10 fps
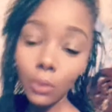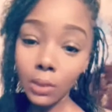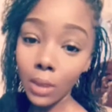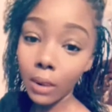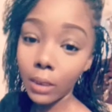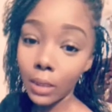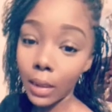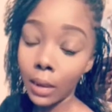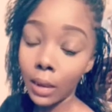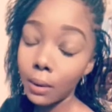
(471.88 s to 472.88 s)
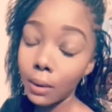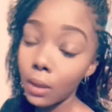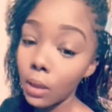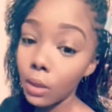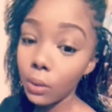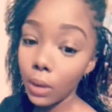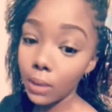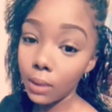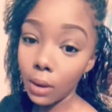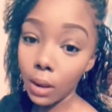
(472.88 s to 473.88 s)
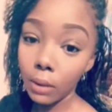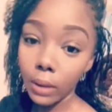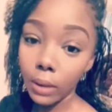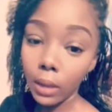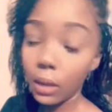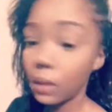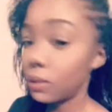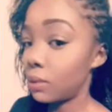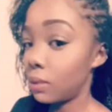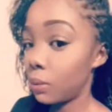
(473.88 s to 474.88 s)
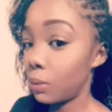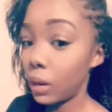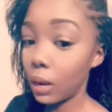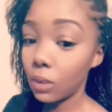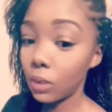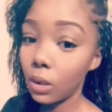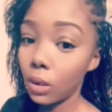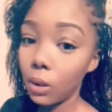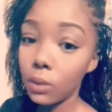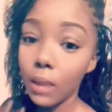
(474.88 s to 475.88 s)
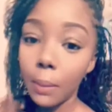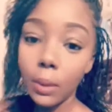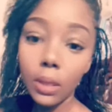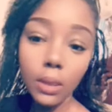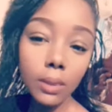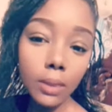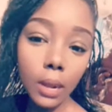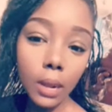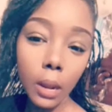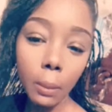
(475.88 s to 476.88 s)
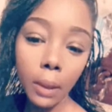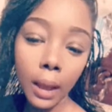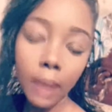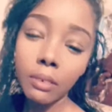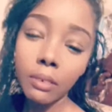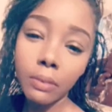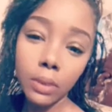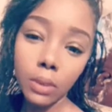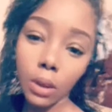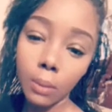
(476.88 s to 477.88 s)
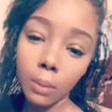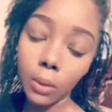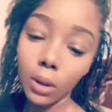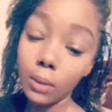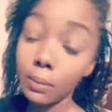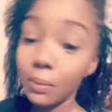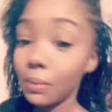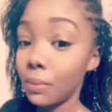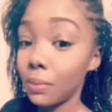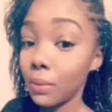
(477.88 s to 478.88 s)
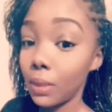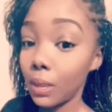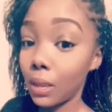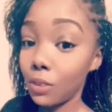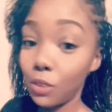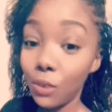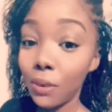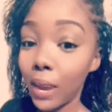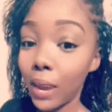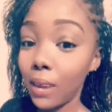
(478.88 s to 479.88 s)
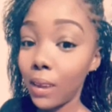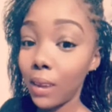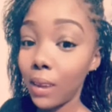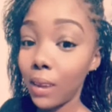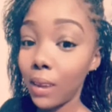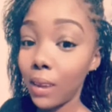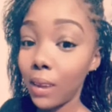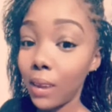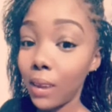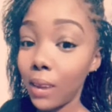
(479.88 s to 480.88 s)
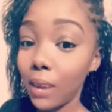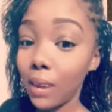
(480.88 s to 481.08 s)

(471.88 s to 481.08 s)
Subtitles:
sorry that you guys did not really get to see what it actually looks like, but this is a little bit, I have a filter on, but it's cute, right? So